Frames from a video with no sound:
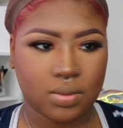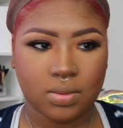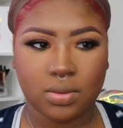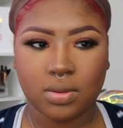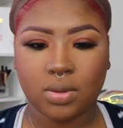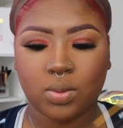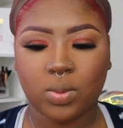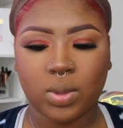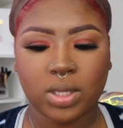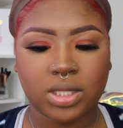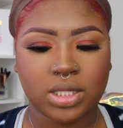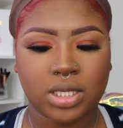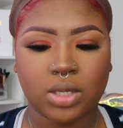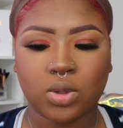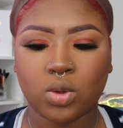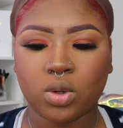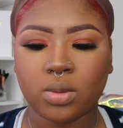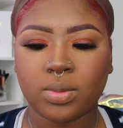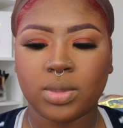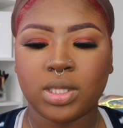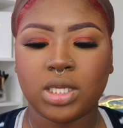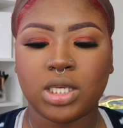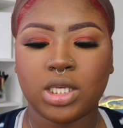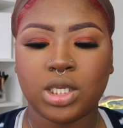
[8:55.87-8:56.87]
The ones I
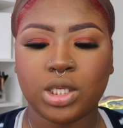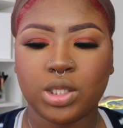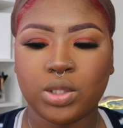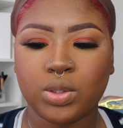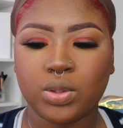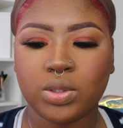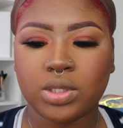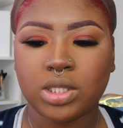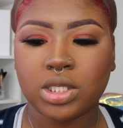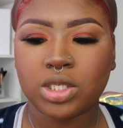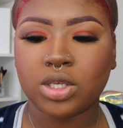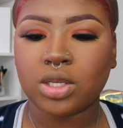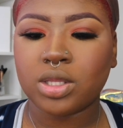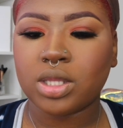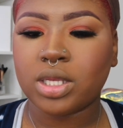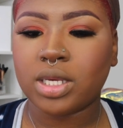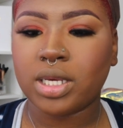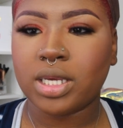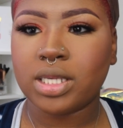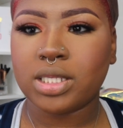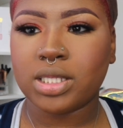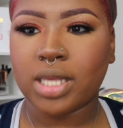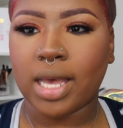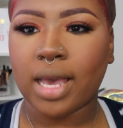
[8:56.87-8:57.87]
normally use. These aren't
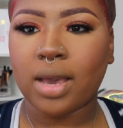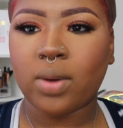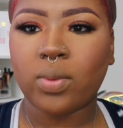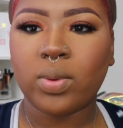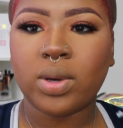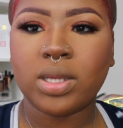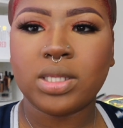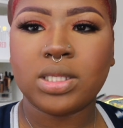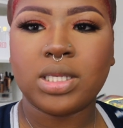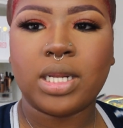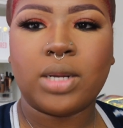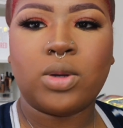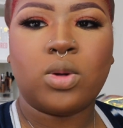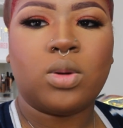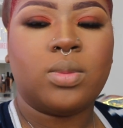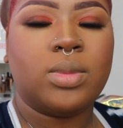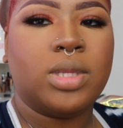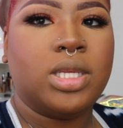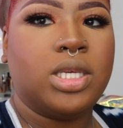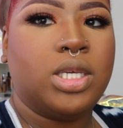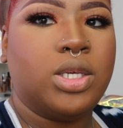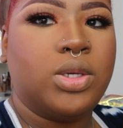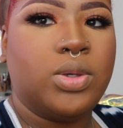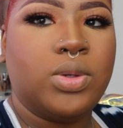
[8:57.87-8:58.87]
the exact ones I
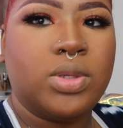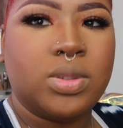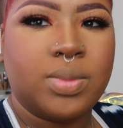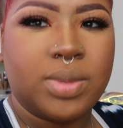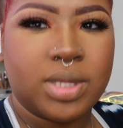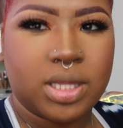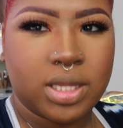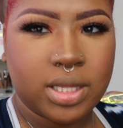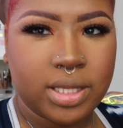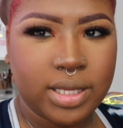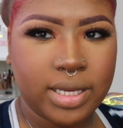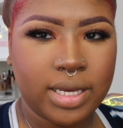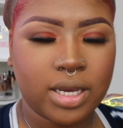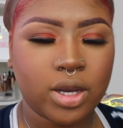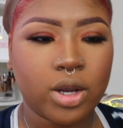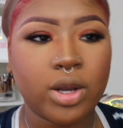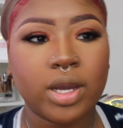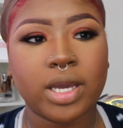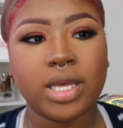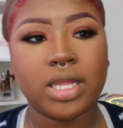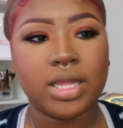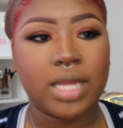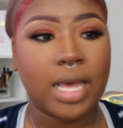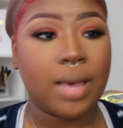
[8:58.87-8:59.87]
normally use, but they are
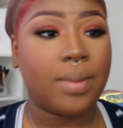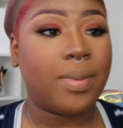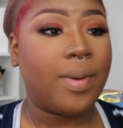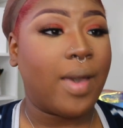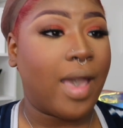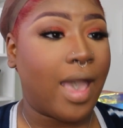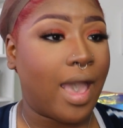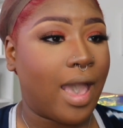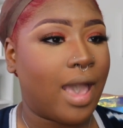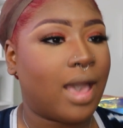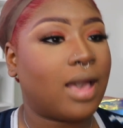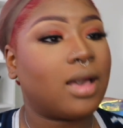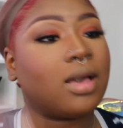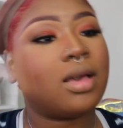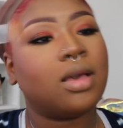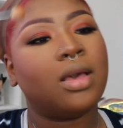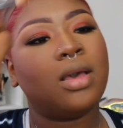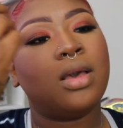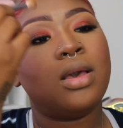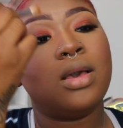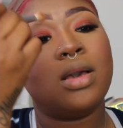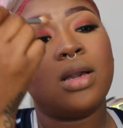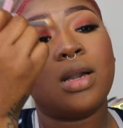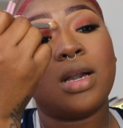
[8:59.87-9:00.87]
in that pack
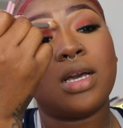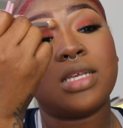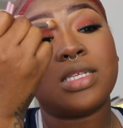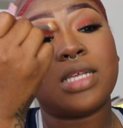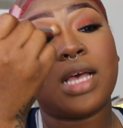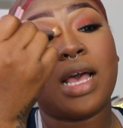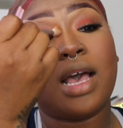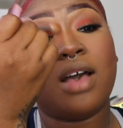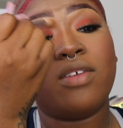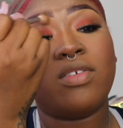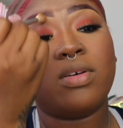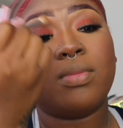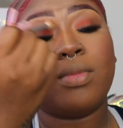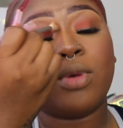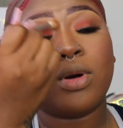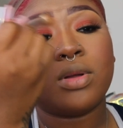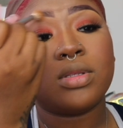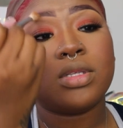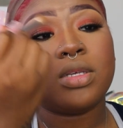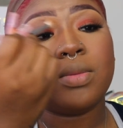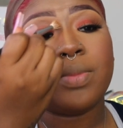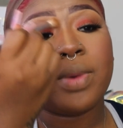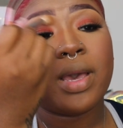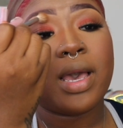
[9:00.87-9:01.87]
because I have a
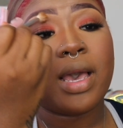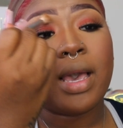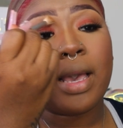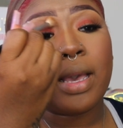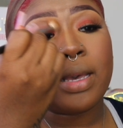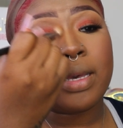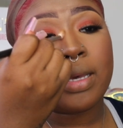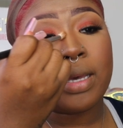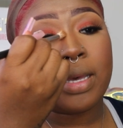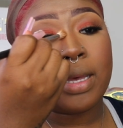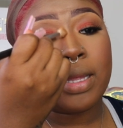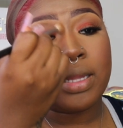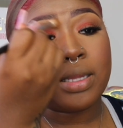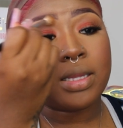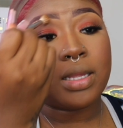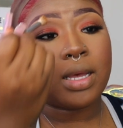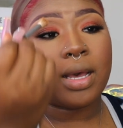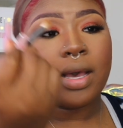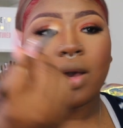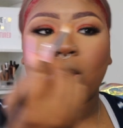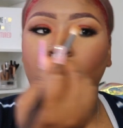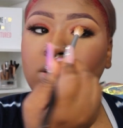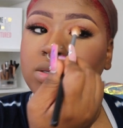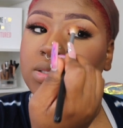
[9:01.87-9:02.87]
multi-pack and
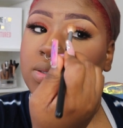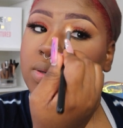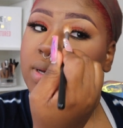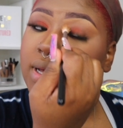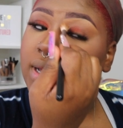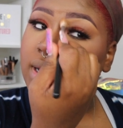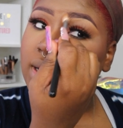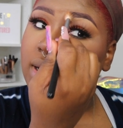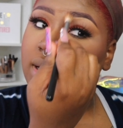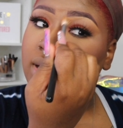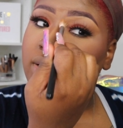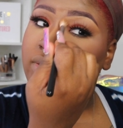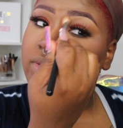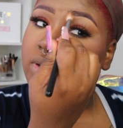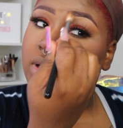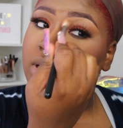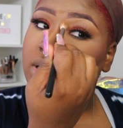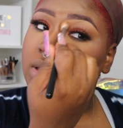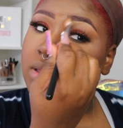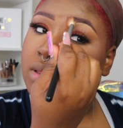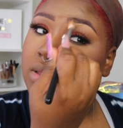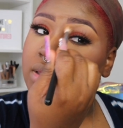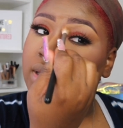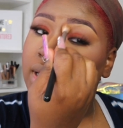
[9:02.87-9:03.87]
I also have
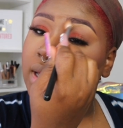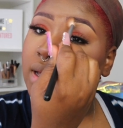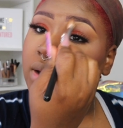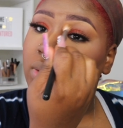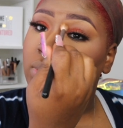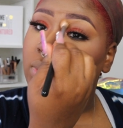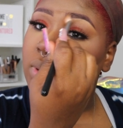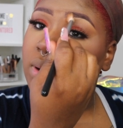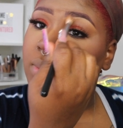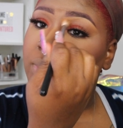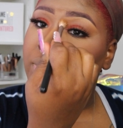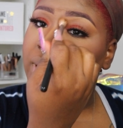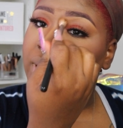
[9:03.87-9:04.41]
that one